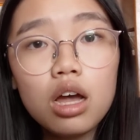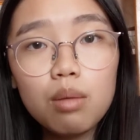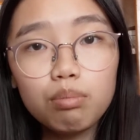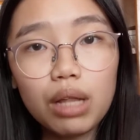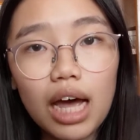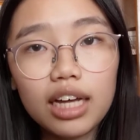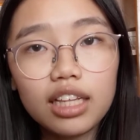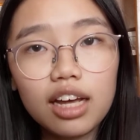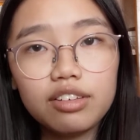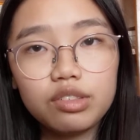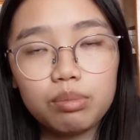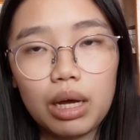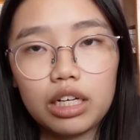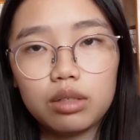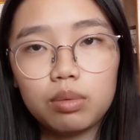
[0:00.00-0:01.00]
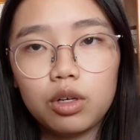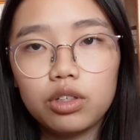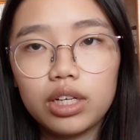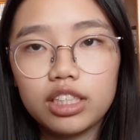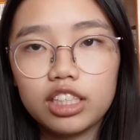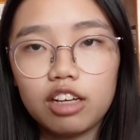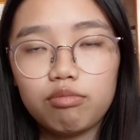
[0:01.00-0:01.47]
Black Lives Matter
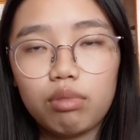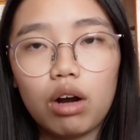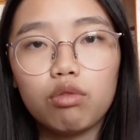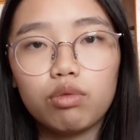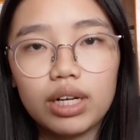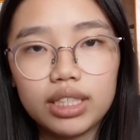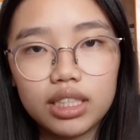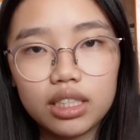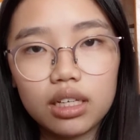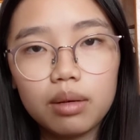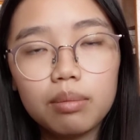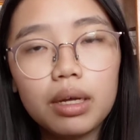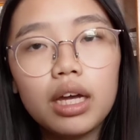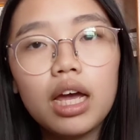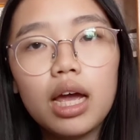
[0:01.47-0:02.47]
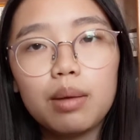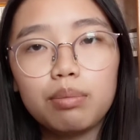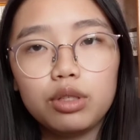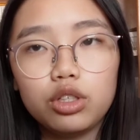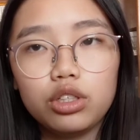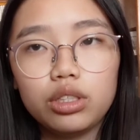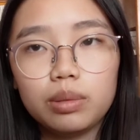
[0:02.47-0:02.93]
protests have brought racism and
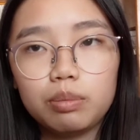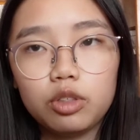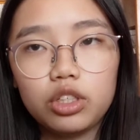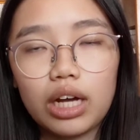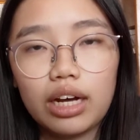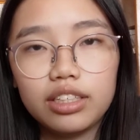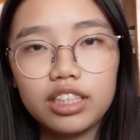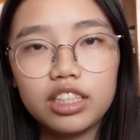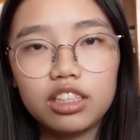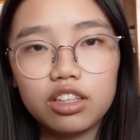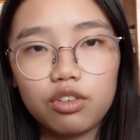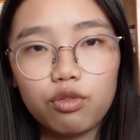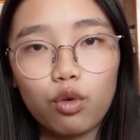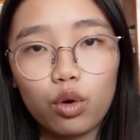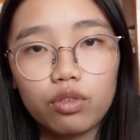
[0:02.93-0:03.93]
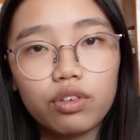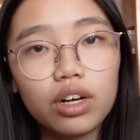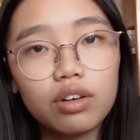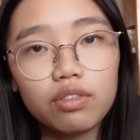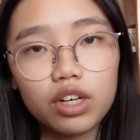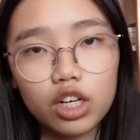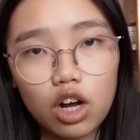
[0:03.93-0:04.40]
police brutality to the forefront
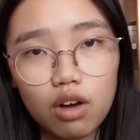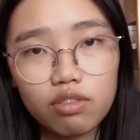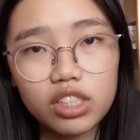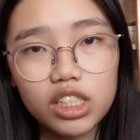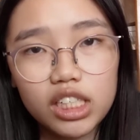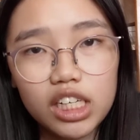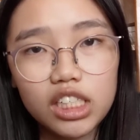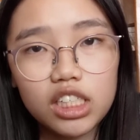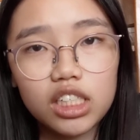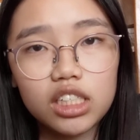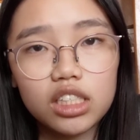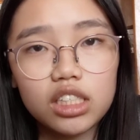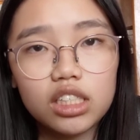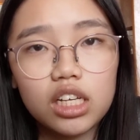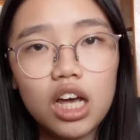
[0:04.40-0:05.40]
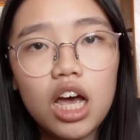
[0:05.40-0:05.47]
of our conversations.